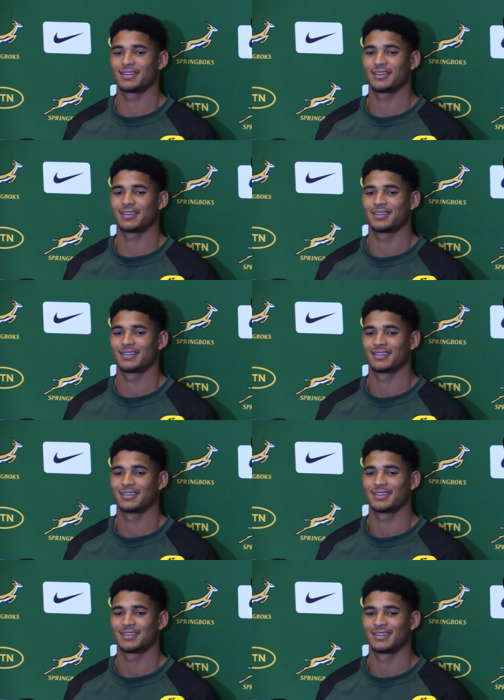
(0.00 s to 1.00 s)
Yeah. Are you looking
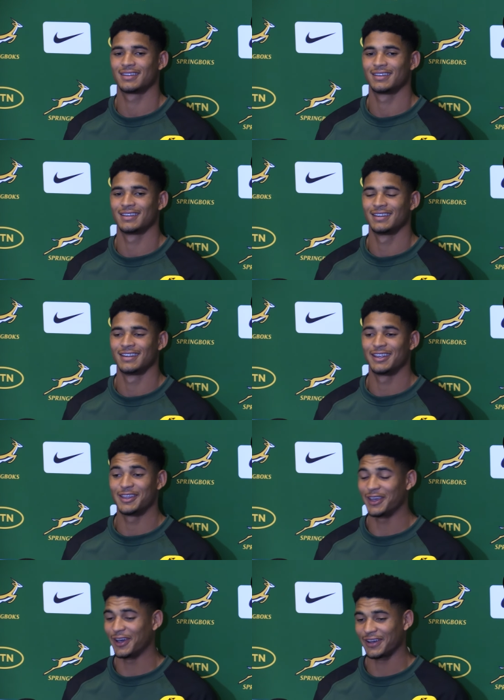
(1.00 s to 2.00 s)
forward to that?
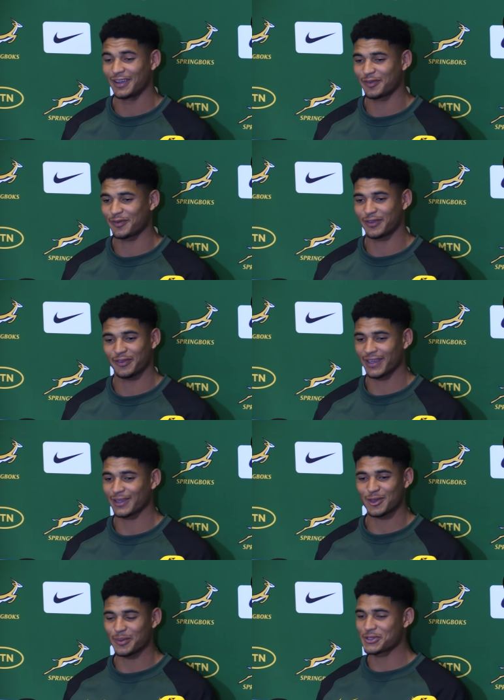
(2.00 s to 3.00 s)
Yeah, if I
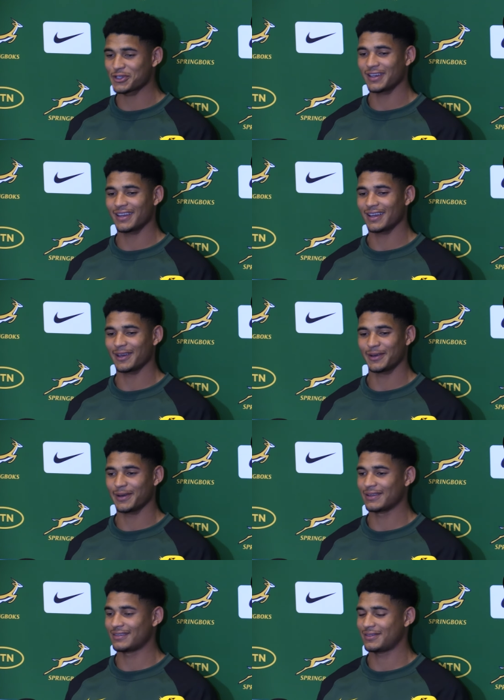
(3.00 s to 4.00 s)
get the opportunity,
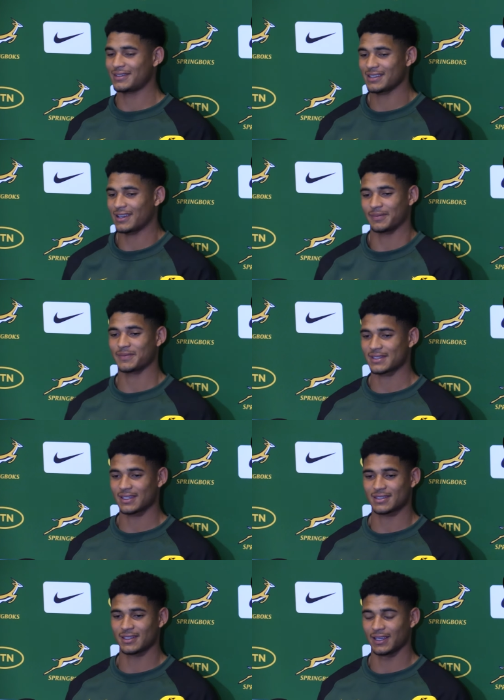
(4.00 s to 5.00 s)

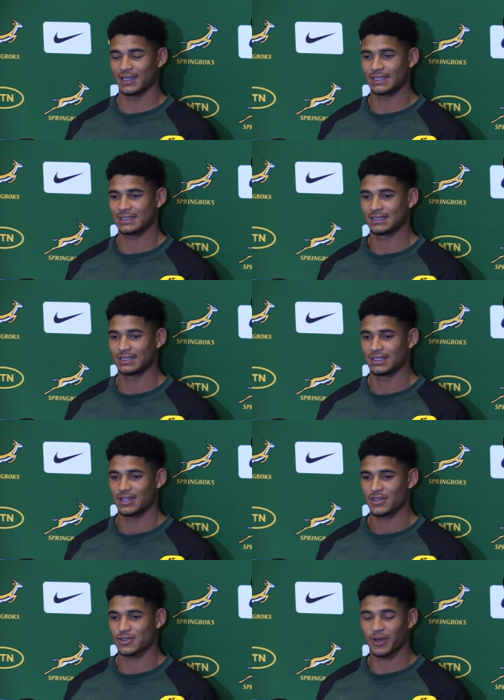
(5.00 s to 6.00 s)

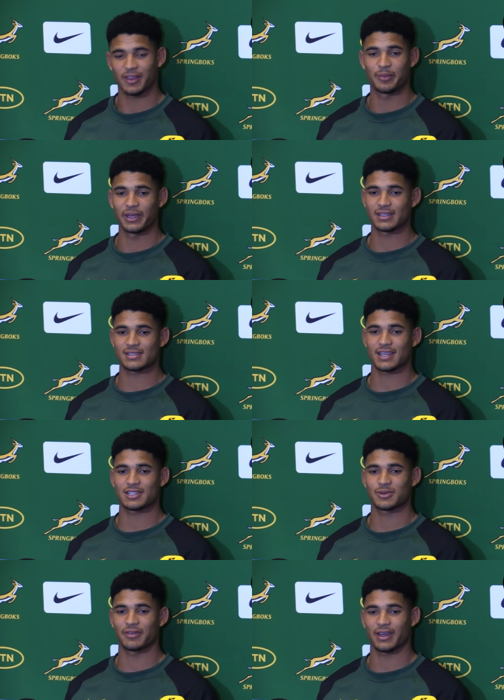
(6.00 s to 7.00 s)
it's one of the biggest
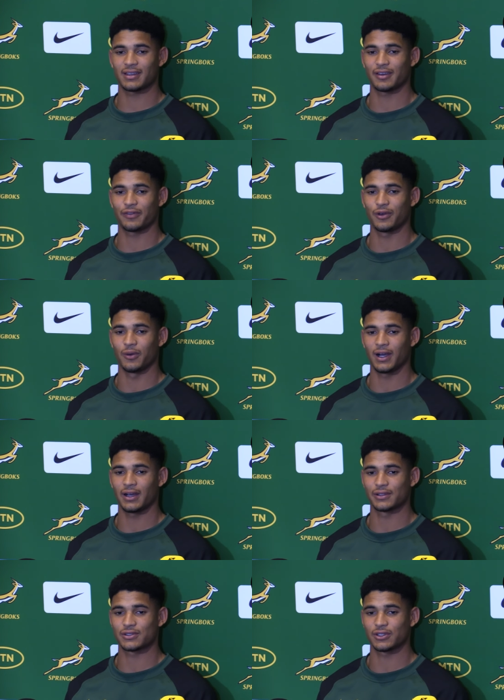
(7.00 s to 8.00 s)
tests we've had here for a
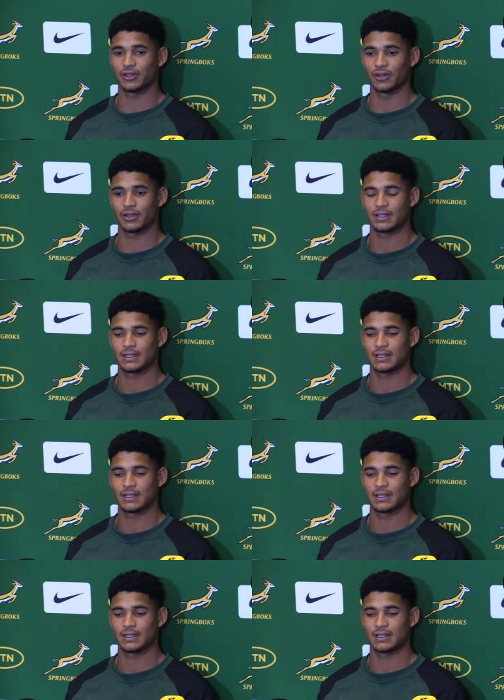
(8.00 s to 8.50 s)
while. So.